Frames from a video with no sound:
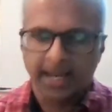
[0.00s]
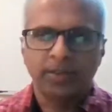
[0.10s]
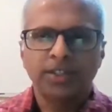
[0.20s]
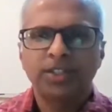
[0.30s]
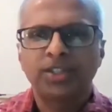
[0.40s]

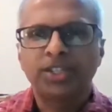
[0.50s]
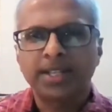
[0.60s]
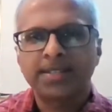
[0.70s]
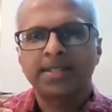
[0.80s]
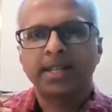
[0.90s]
Now, this is
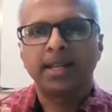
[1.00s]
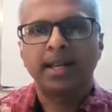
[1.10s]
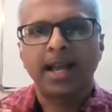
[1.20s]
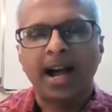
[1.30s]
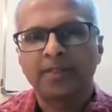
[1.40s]
just
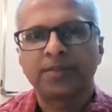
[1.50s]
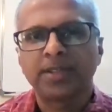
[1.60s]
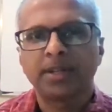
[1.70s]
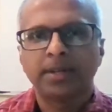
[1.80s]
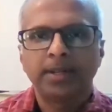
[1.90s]

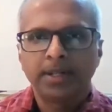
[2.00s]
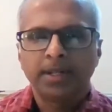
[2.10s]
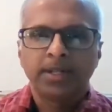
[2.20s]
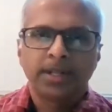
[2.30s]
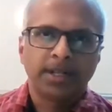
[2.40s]
after
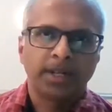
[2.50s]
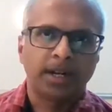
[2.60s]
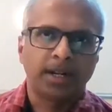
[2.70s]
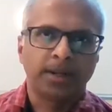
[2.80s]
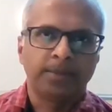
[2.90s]

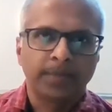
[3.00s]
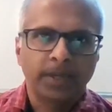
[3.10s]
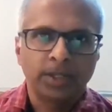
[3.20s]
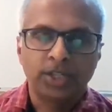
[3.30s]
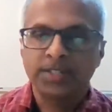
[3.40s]

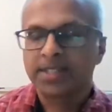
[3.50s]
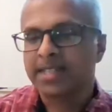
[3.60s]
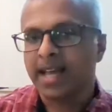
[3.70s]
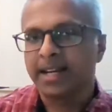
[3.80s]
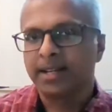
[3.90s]
Jesus
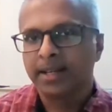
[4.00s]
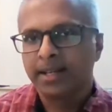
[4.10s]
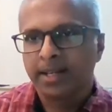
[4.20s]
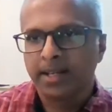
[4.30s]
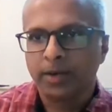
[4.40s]
had
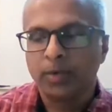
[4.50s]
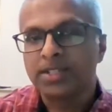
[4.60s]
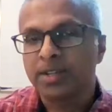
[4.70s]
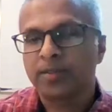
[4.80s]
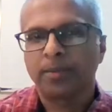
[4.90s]

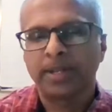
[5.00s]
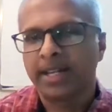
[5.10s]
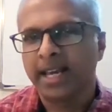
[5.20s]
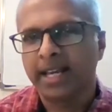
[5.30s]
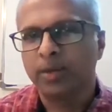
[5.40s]
risen from the
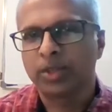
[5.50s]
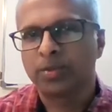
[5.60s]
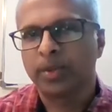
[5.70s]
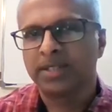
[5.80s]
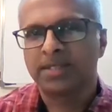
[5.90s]
dead. He
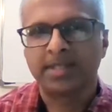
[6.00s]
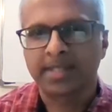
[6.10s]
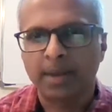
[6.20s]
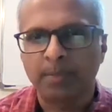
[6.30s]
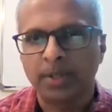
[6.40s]
was with his
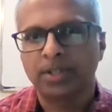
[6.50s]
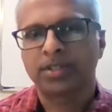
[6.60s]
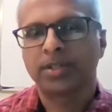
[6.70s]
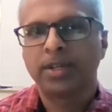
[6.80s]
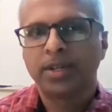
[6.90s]

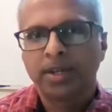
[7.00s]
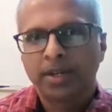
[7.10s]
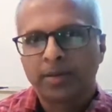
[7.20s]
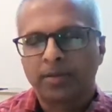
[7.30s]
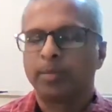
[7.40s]
disciples
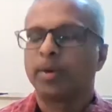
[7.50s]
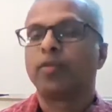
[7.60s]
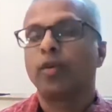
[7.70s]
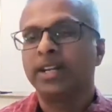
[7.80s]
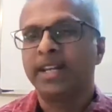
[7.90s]
for about
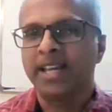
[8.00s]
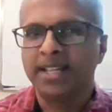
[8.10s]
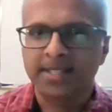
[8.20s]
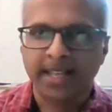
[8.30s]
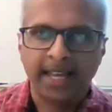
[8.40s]
40
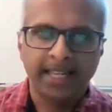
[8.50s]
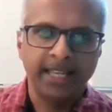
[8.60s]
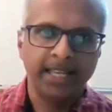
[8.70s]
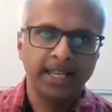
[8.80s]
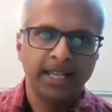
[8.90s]
days, and
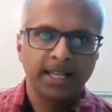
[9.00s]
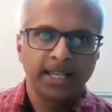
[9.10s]
he